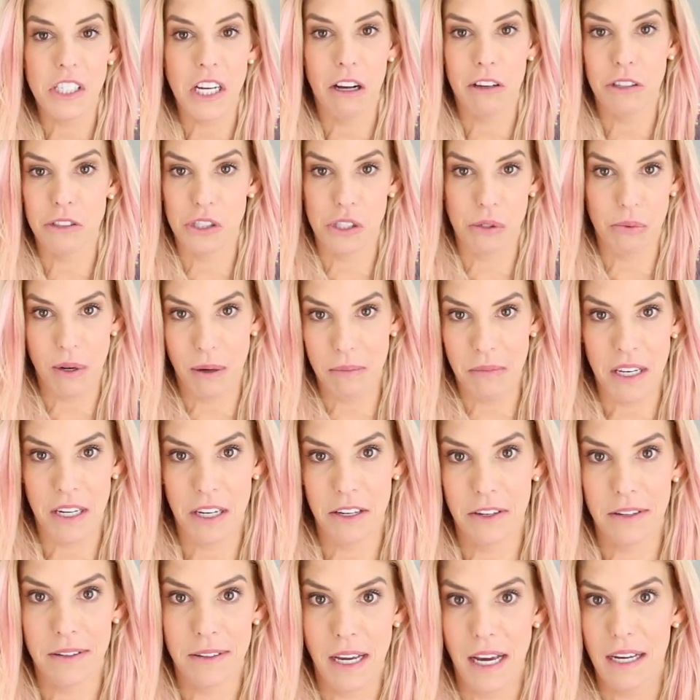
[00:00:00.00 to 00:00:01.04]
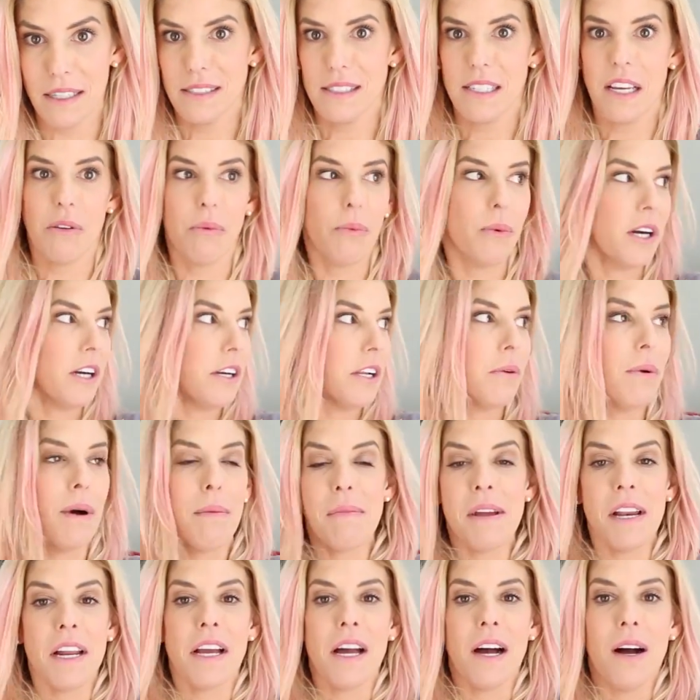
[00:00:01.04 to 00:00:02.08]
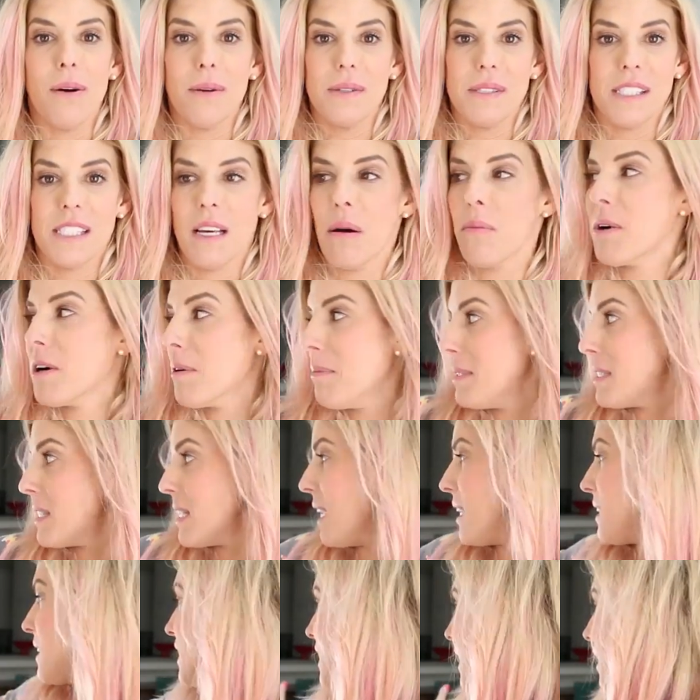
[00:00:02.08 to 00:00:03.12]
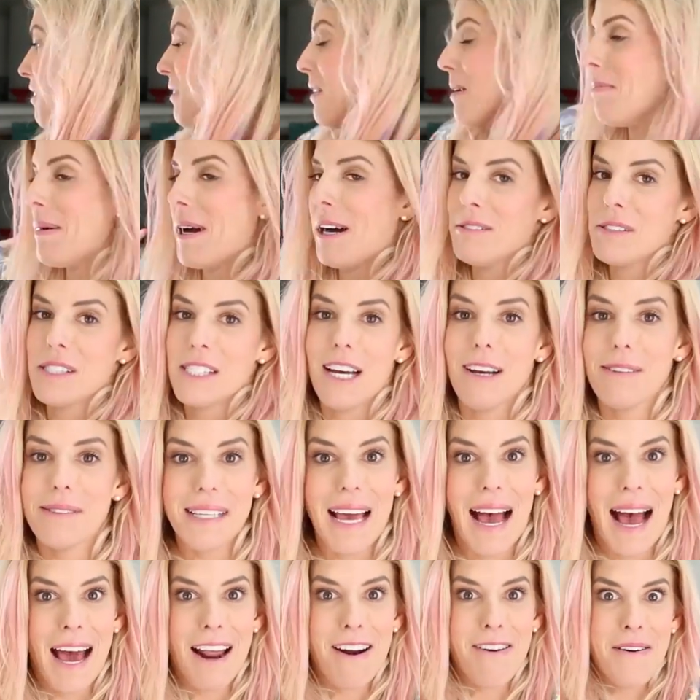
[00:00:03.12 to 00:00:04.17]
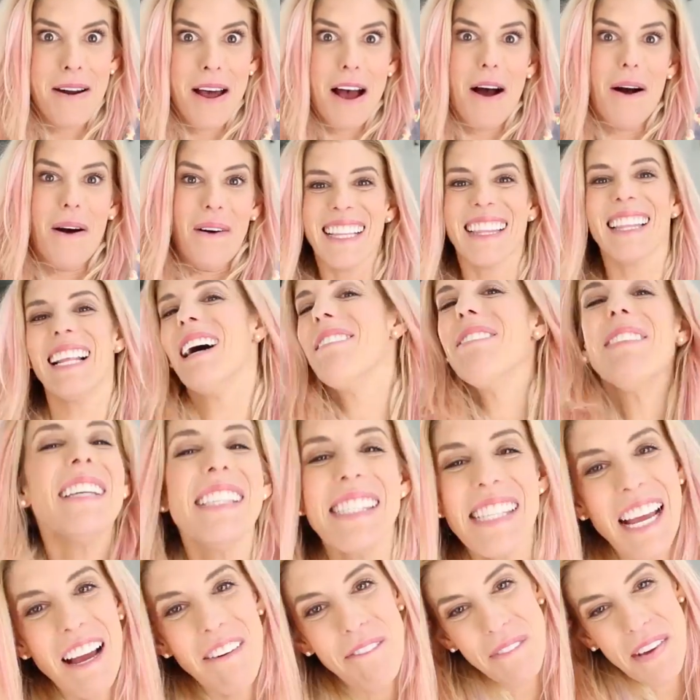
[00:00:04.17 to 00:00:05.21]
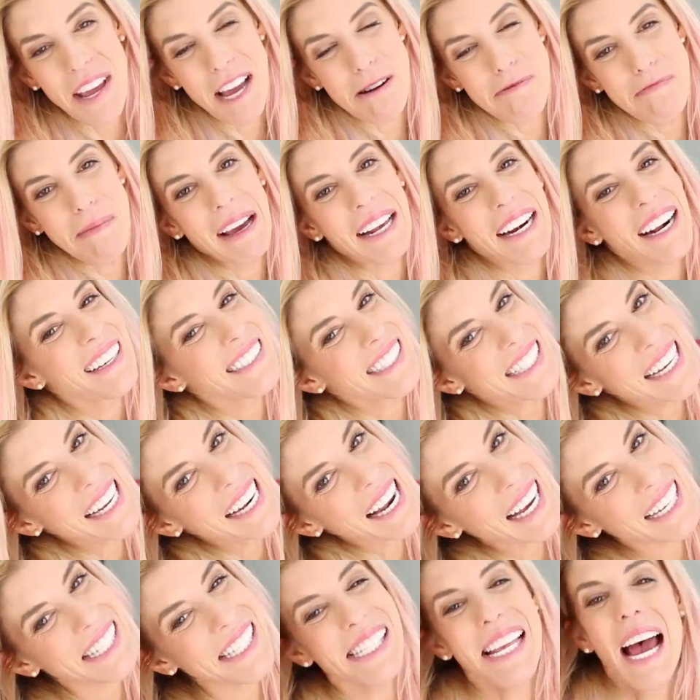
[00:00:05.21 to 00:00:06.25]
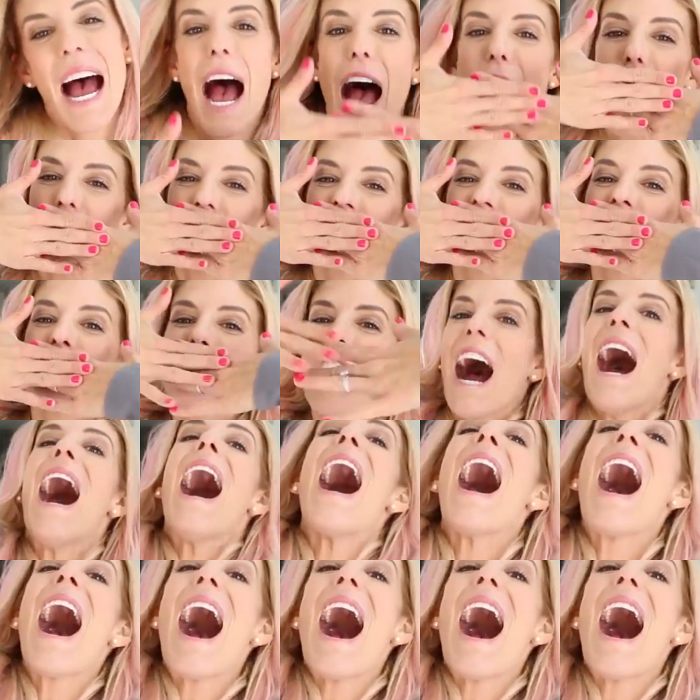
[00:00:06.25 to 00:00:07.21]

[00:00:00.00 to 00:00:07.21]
challenge you want me to do next. Like, where do you want me to go? Somewhere besides here in a bounce house? I don't know. Love you, Sam Bam, and I'll see you next time. Mwah.